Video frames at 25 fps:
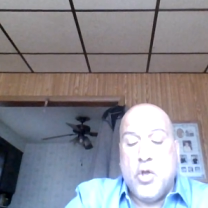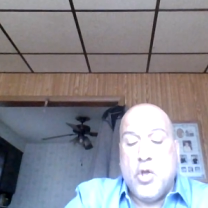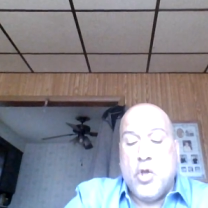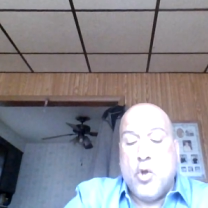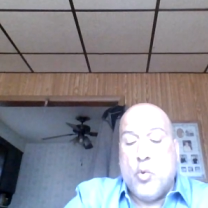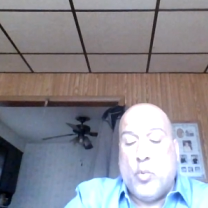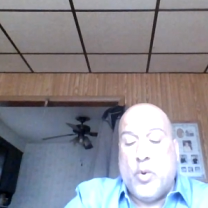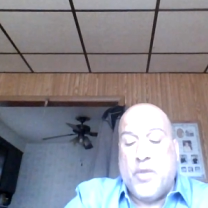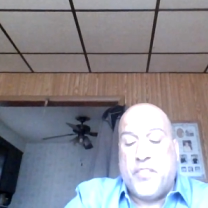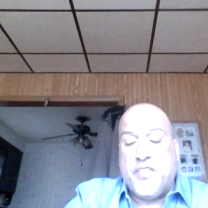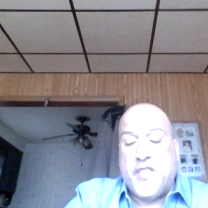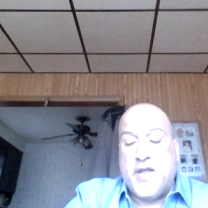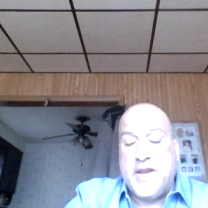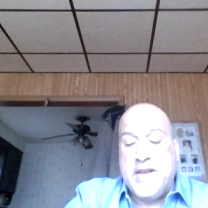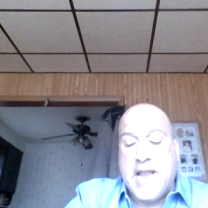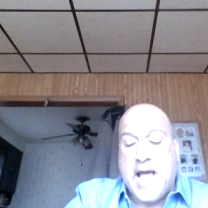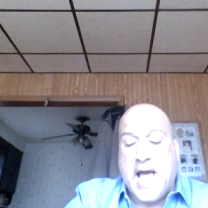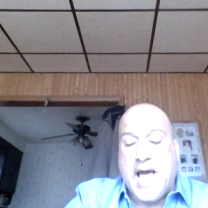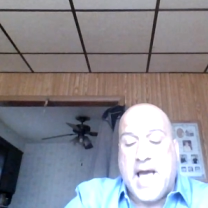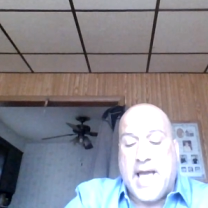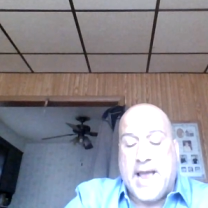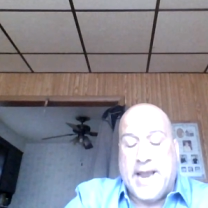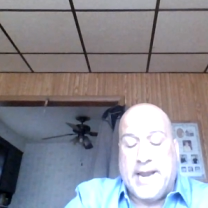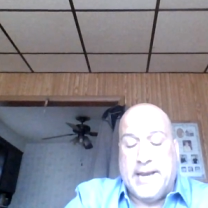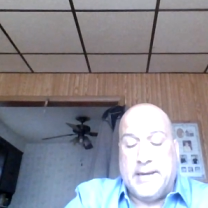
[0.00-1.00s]
with the
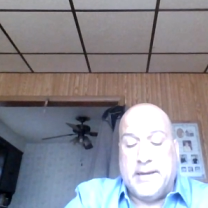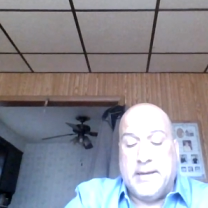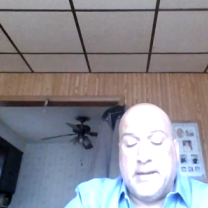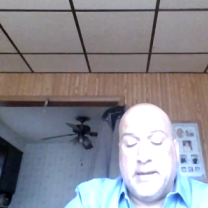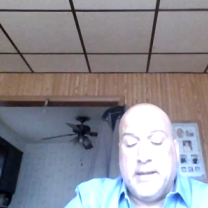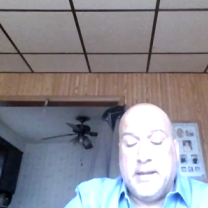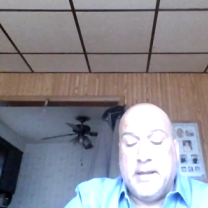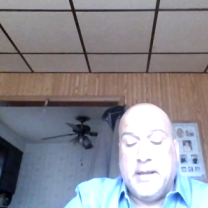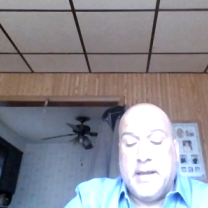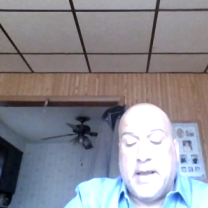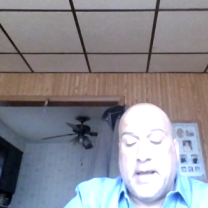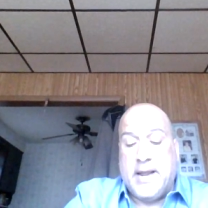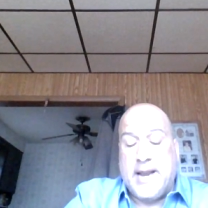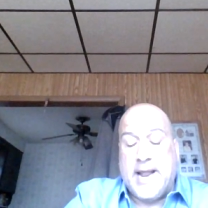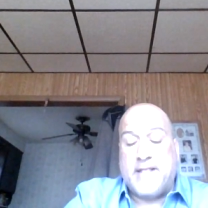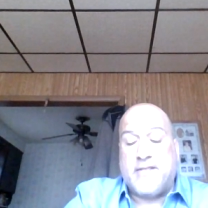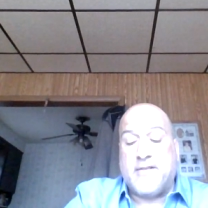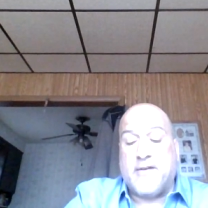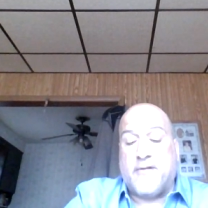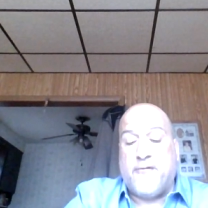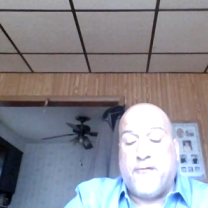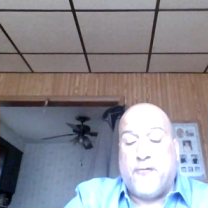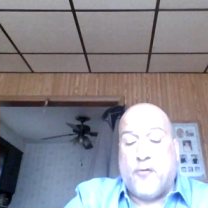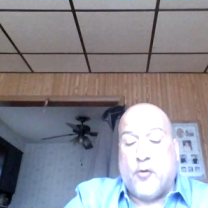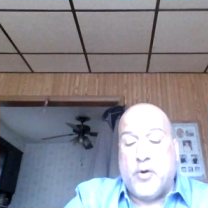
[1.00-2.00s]
9. And that's
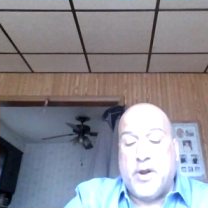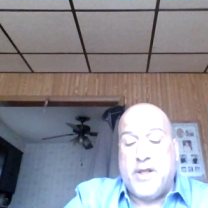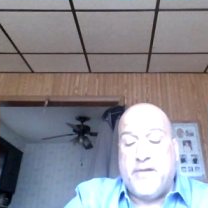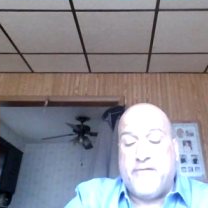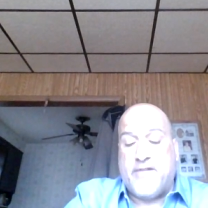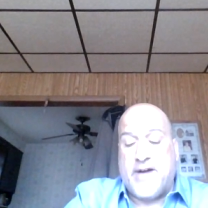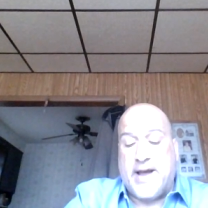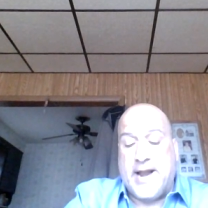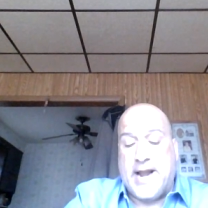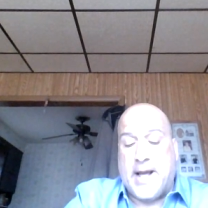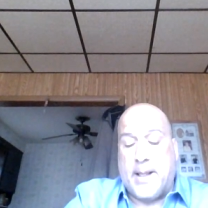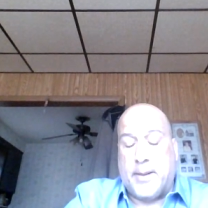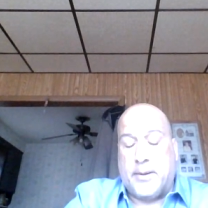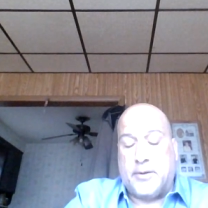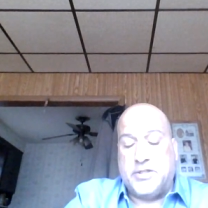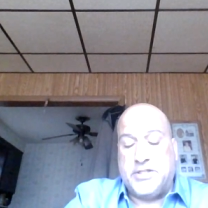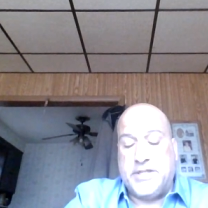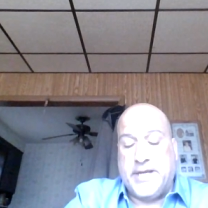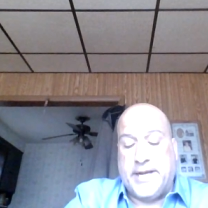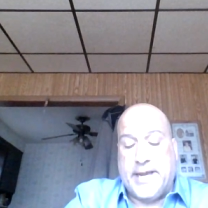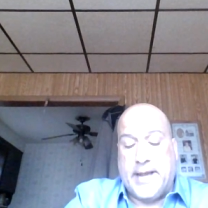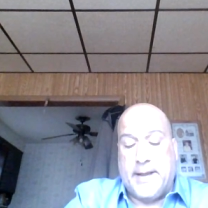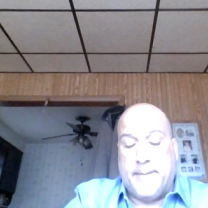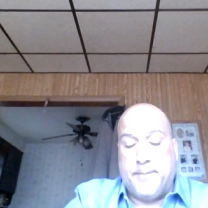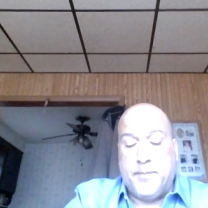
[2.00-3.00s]
a $45
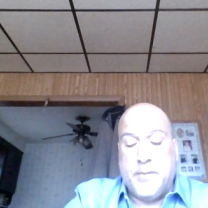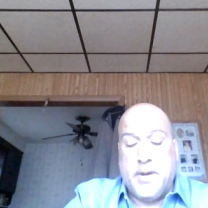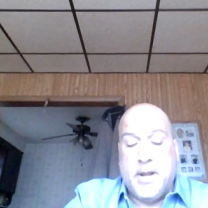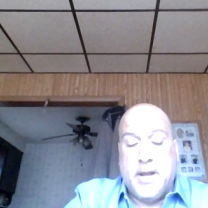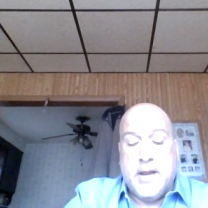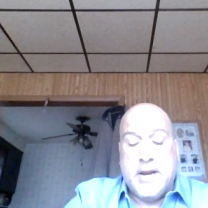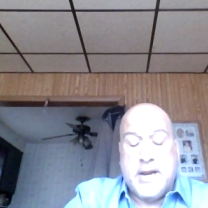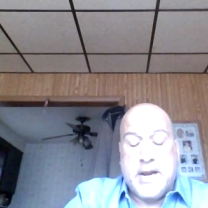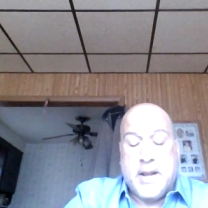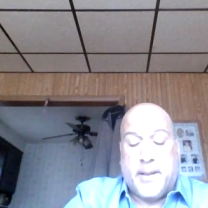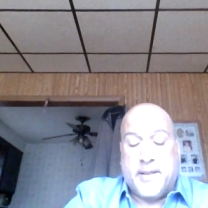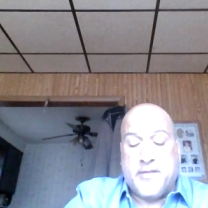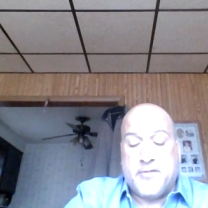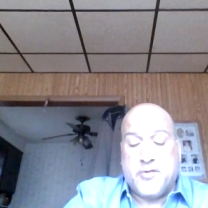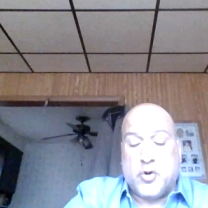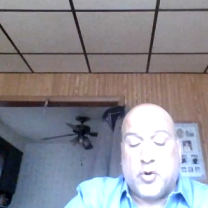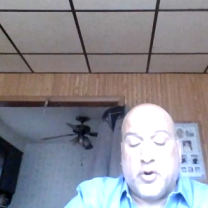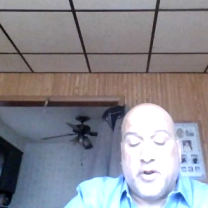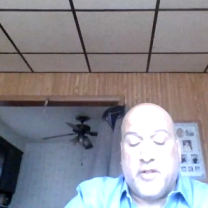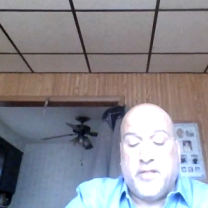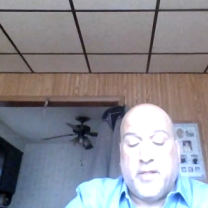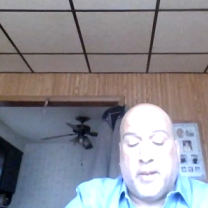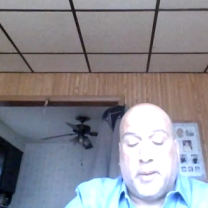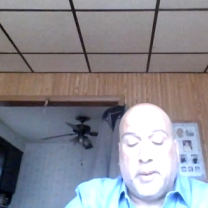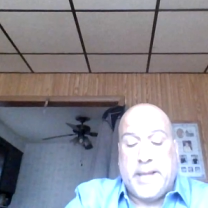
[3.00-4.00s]
ticket. Now let's go
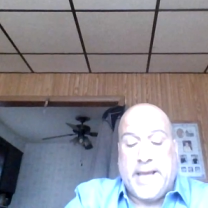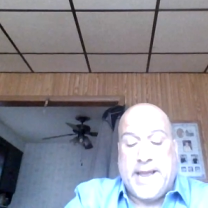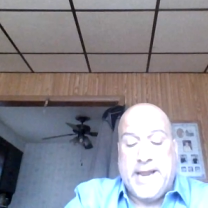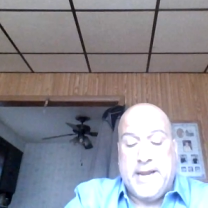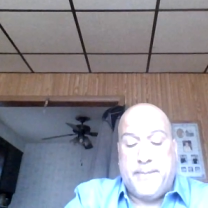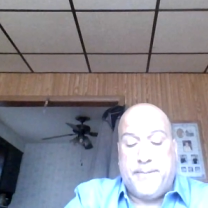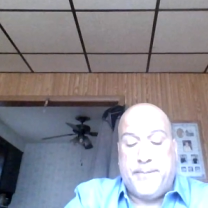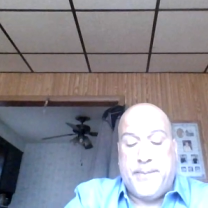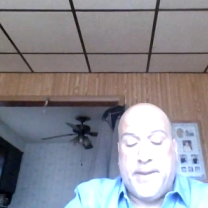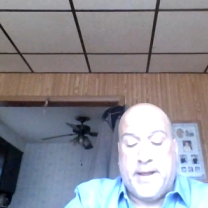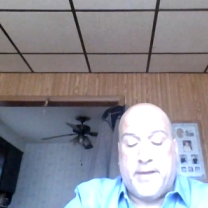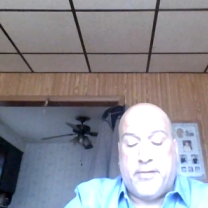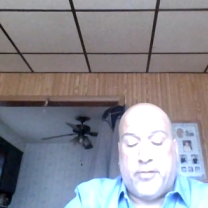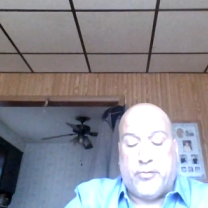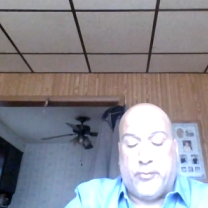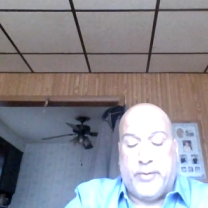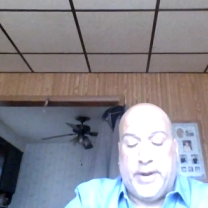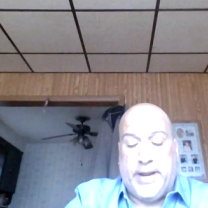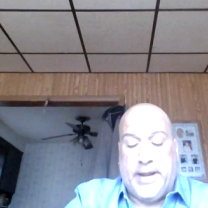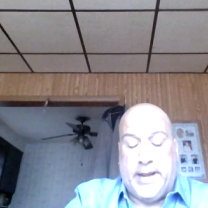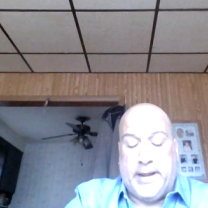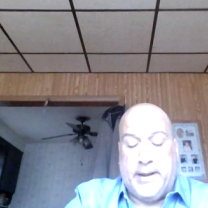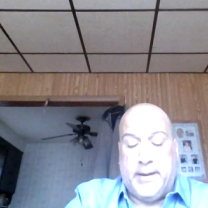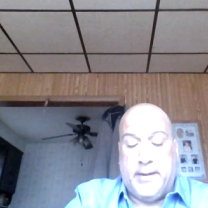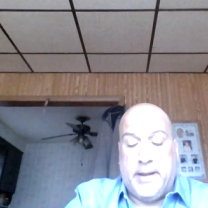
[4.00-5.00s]
to the late pick
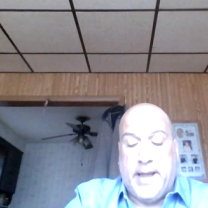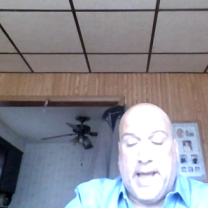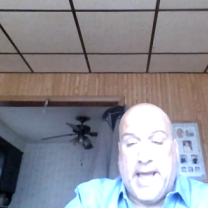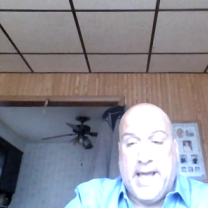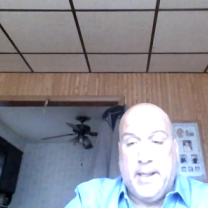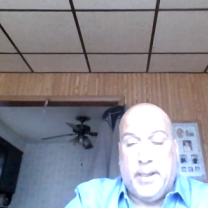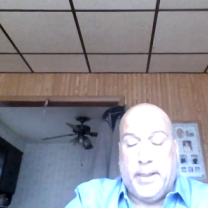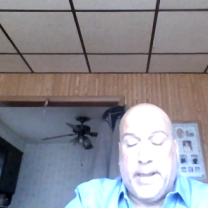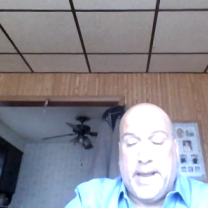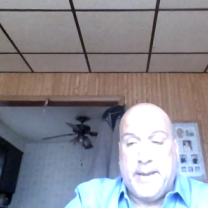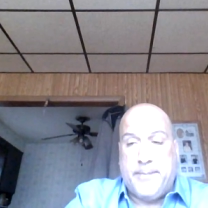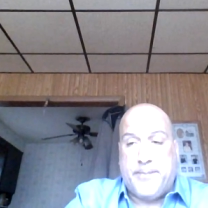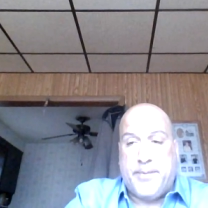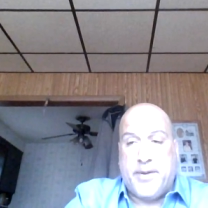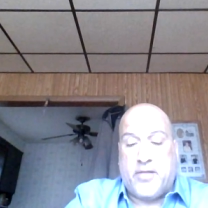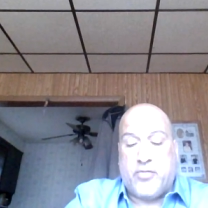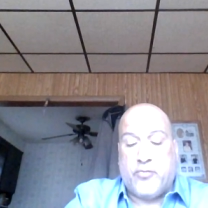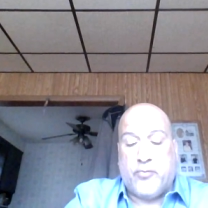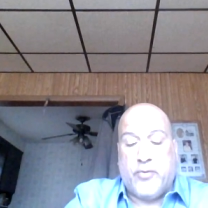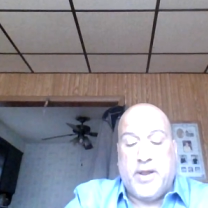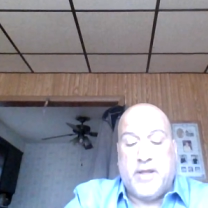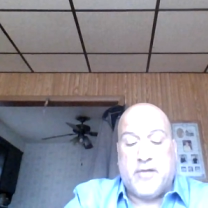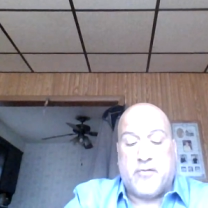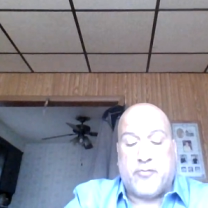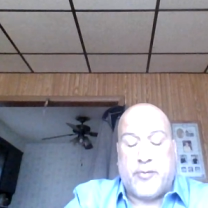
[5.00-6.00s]
3. Late pick
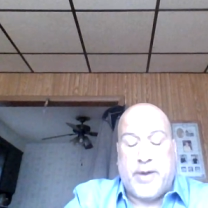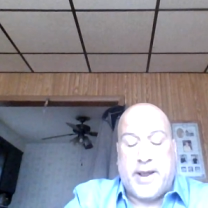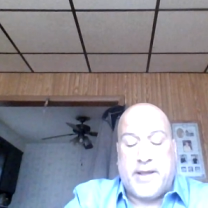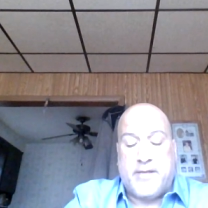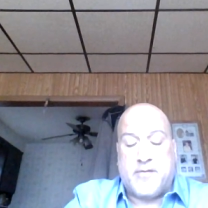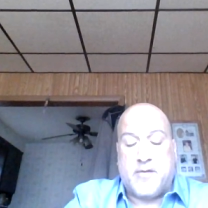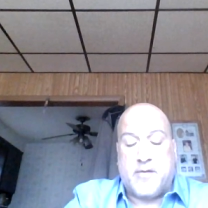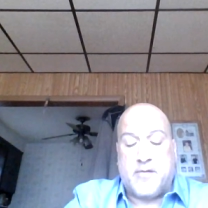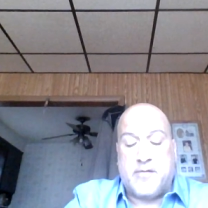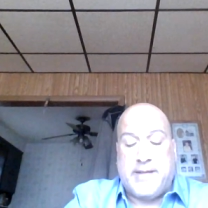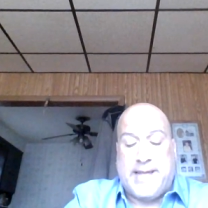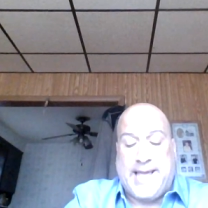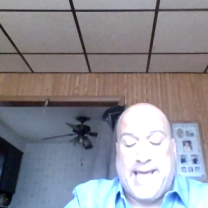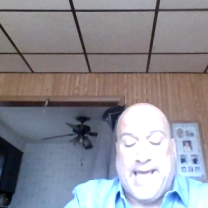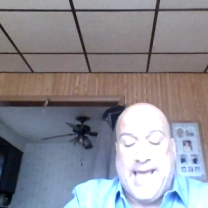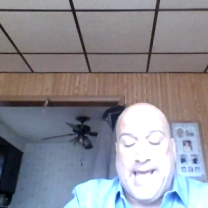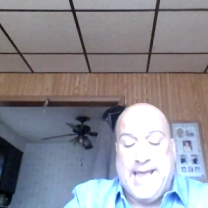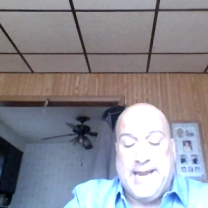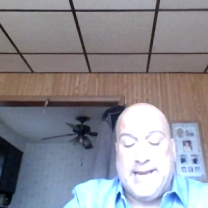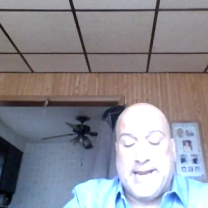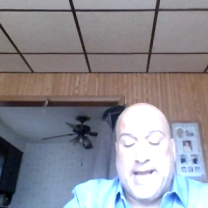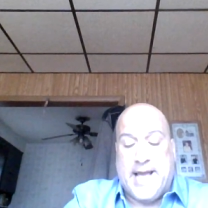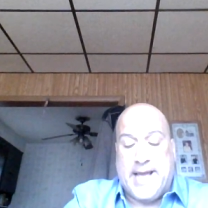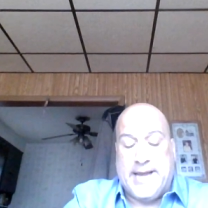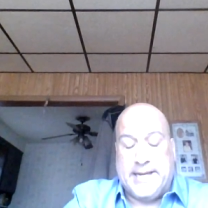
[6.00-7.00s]
3 is races
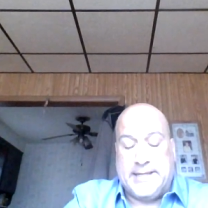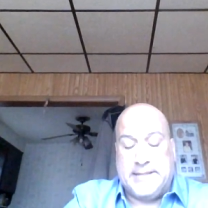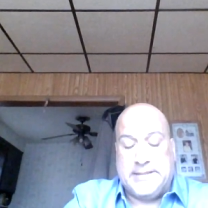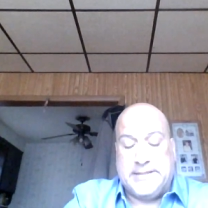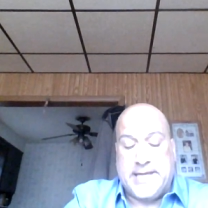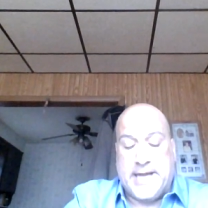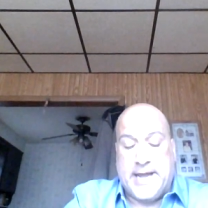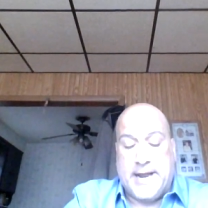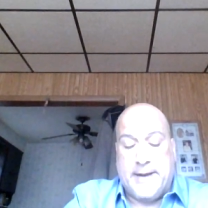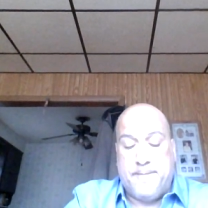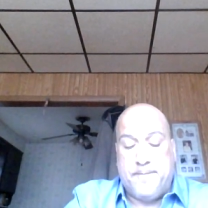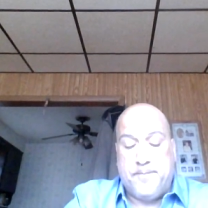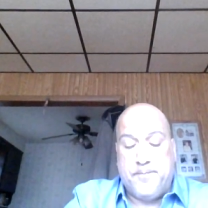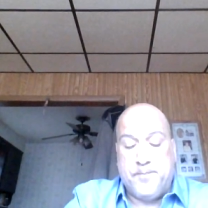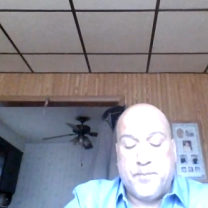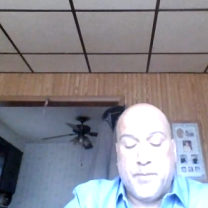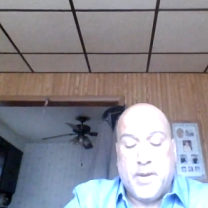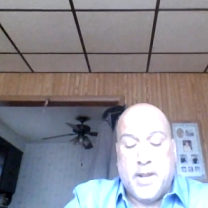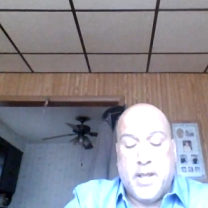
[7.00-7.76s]
8, 9, and 10.